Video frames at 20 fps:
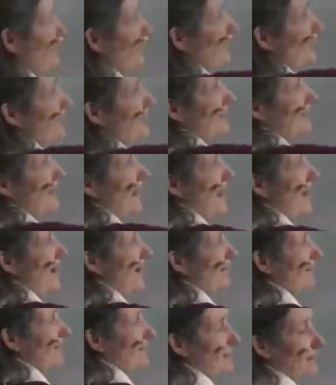Further
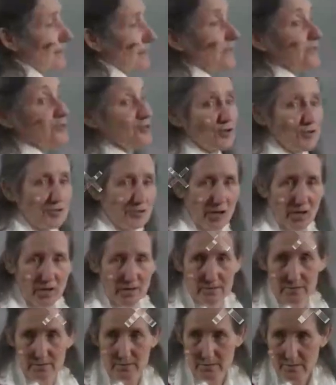down, it's all
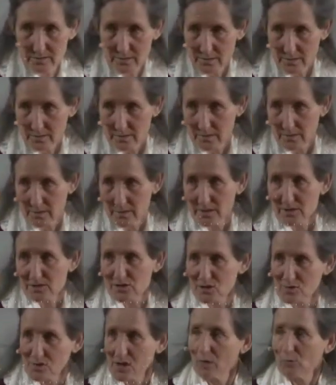right.
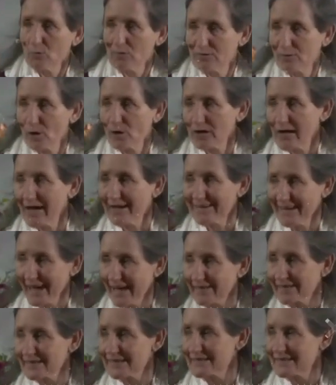It's all right, we've got
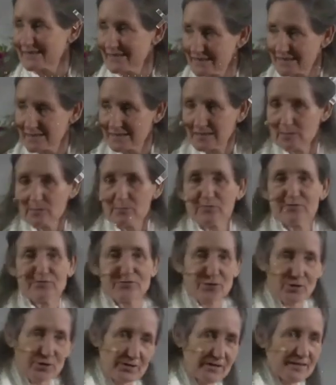another system
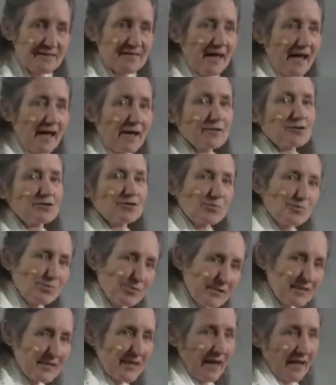further down to
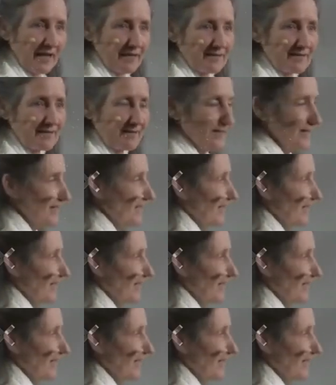protect.